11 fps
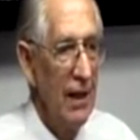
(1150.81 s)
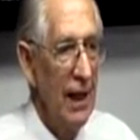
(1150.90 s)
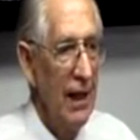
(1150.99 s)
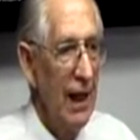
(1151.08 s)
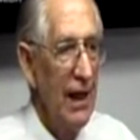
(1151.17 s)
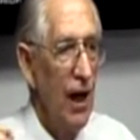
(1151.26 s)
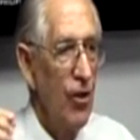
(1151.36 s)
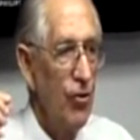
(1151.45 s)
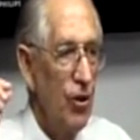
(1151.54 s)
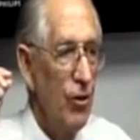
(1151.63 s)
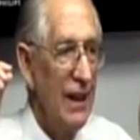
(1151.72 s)
and they
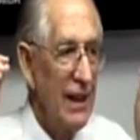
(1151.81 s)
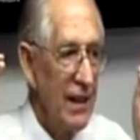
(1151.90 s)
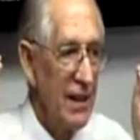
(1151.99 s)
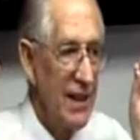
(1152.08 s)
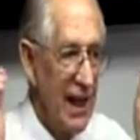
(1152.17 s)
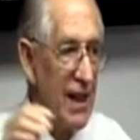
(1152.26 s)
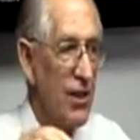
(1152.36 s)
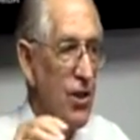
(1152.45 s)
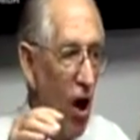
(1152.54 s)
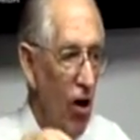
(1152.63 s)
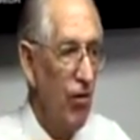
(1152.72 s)
don't do it in the
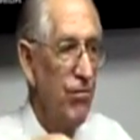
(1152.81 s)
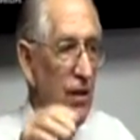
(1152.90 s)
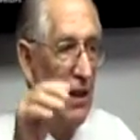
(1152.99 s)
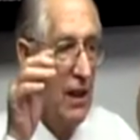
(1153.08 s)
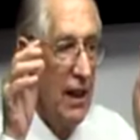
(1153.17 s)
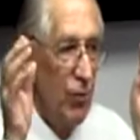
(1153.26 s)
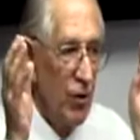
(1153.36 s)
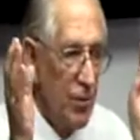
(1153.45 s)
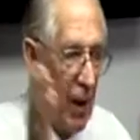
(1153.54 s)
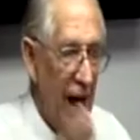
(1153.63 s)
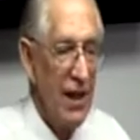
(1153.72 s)
sense of it was
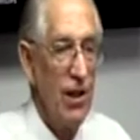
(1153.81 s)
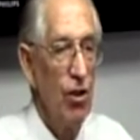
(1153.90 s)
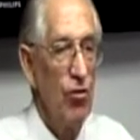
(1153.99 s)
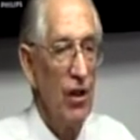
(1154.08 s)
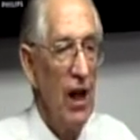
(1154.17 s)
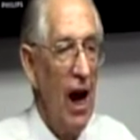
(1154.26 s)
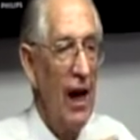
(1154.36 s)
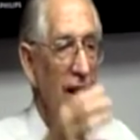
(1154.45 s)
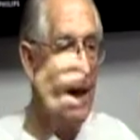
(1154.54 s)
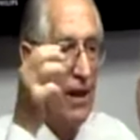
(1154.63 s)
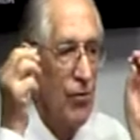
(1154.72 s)
Passover
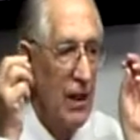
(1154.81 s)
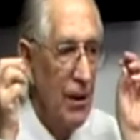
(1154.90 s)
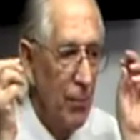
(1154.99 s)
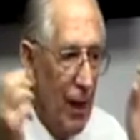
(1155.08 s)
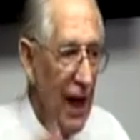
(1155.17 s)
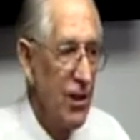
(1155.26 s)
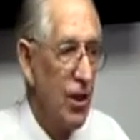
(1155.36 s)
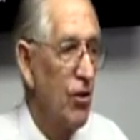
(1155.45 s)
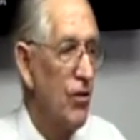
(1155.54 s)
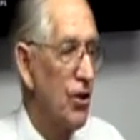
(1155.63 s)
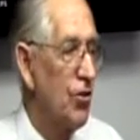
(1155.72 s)
night, they read the
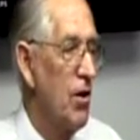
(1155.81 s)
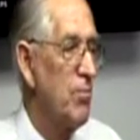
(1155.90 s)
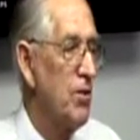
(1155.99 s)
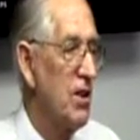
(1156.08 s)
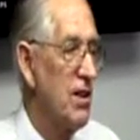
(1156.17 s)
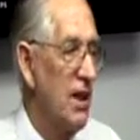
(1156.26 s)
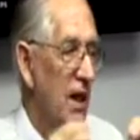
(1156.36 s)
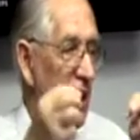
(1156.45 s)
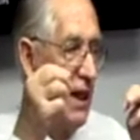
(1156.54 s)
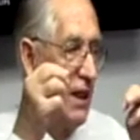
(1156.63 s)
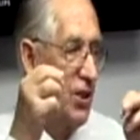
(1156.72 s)
Passover scriptures,
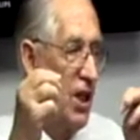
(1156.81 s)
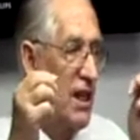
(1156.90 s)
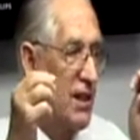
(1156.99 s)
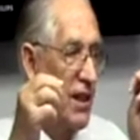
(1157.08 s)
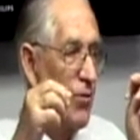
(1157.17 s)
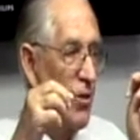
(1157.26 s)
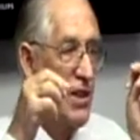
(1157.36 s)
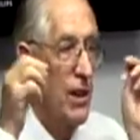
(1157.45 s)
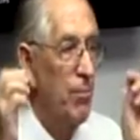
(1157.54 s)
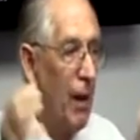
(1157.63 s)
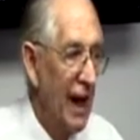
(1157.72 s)
Jesus was
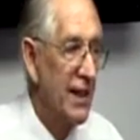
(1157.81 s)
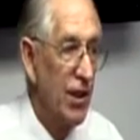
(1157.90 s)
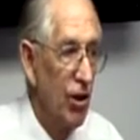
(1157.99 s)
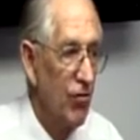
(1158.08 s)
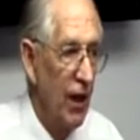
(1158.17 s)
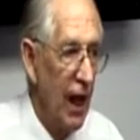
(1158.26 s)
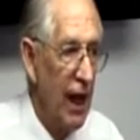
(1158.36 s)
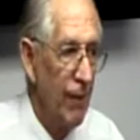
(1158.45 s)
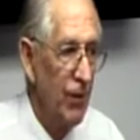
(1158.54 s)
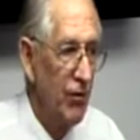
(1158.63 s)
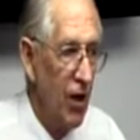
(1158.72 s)
the Passover
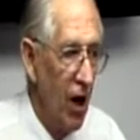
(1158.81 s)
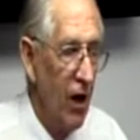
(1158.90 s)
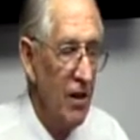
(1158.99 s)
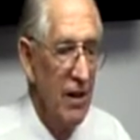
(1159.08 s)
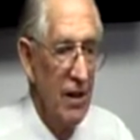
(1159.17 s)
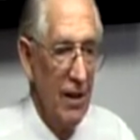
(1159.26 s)
Lamb of God,